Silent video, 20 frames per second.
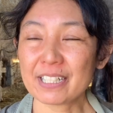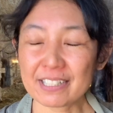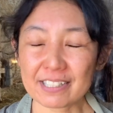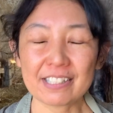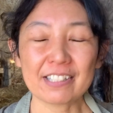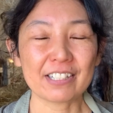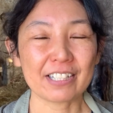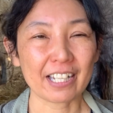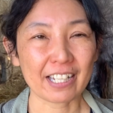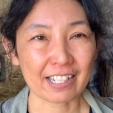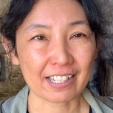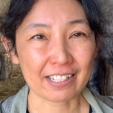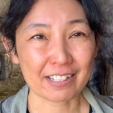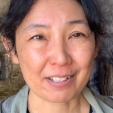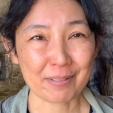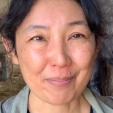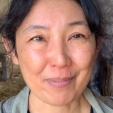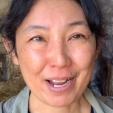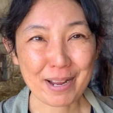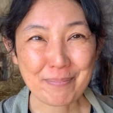
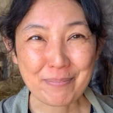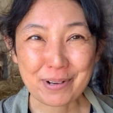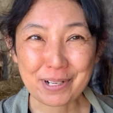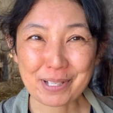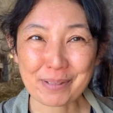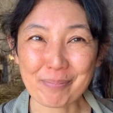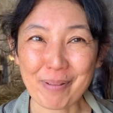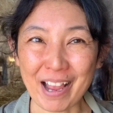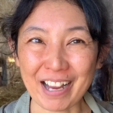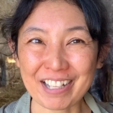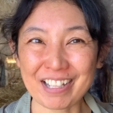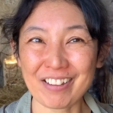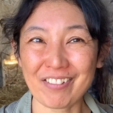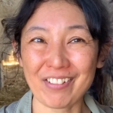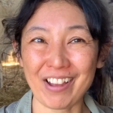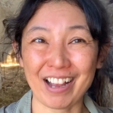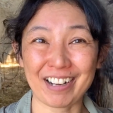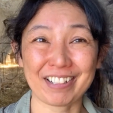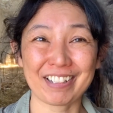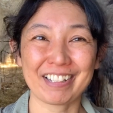chickens, my perspective
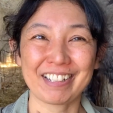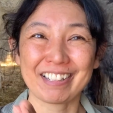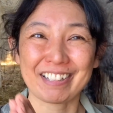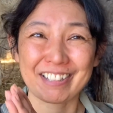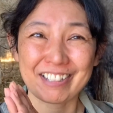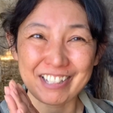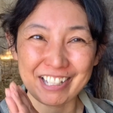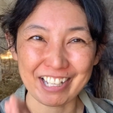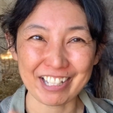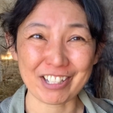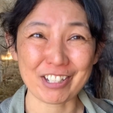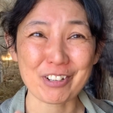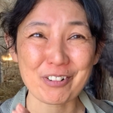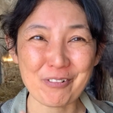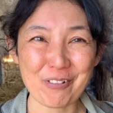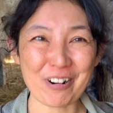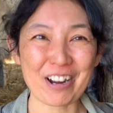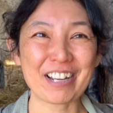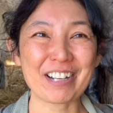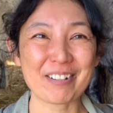actually has changed
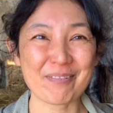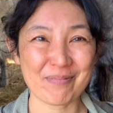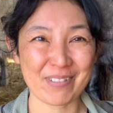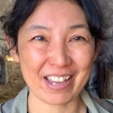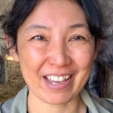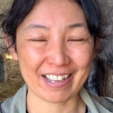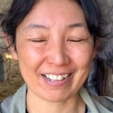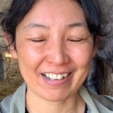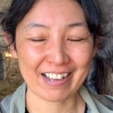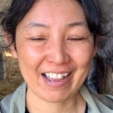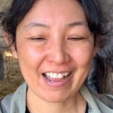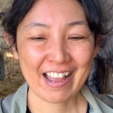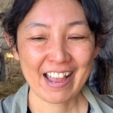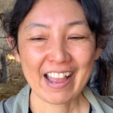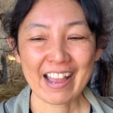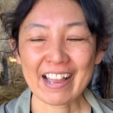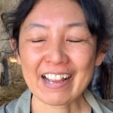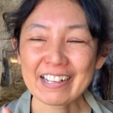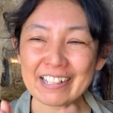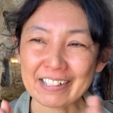quite a bit.
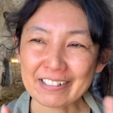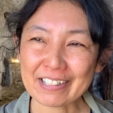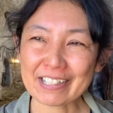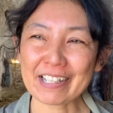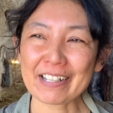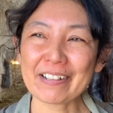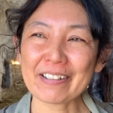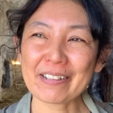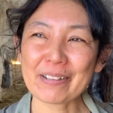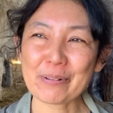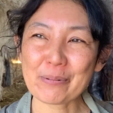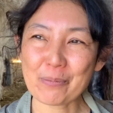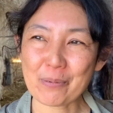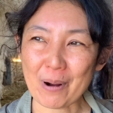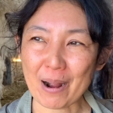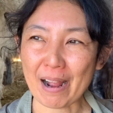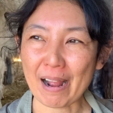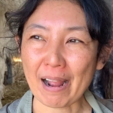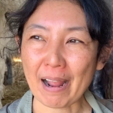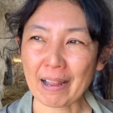And I'll tell you
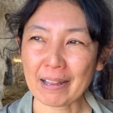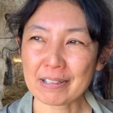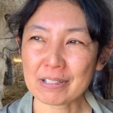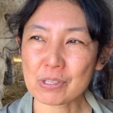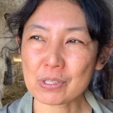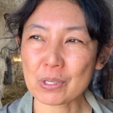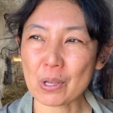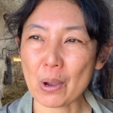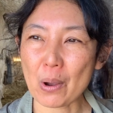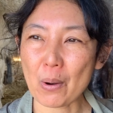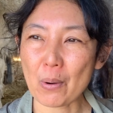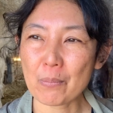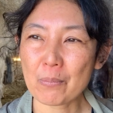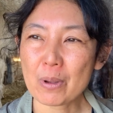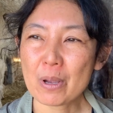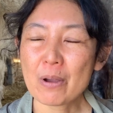why. So,